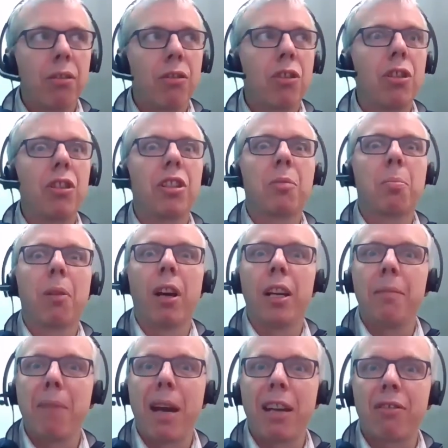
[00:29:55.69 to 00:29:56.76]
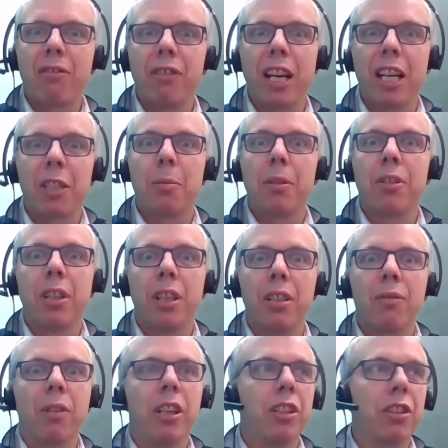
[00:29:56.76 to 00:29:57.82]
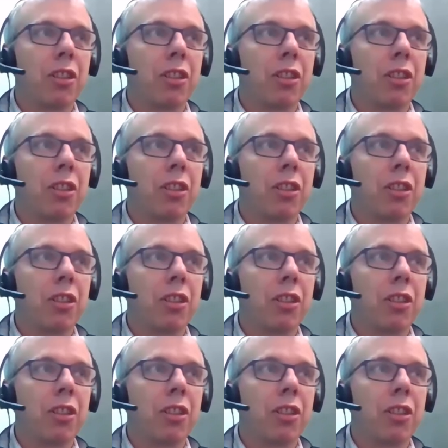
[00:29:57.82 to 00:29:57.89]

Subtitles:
to display mastery and expertise, right?